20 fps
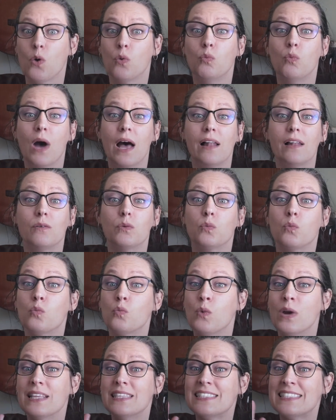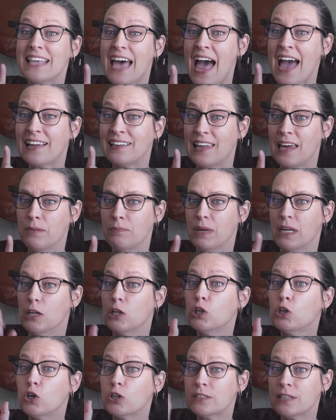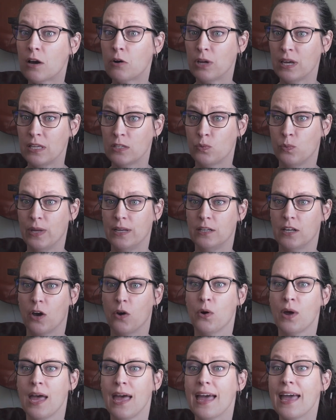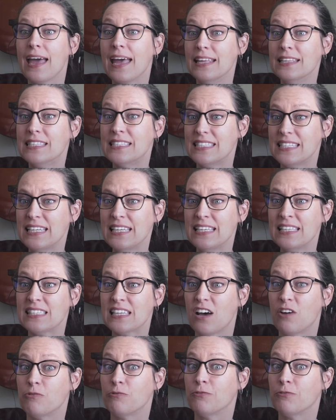Well, when Zach Lightman looks out his window and sees a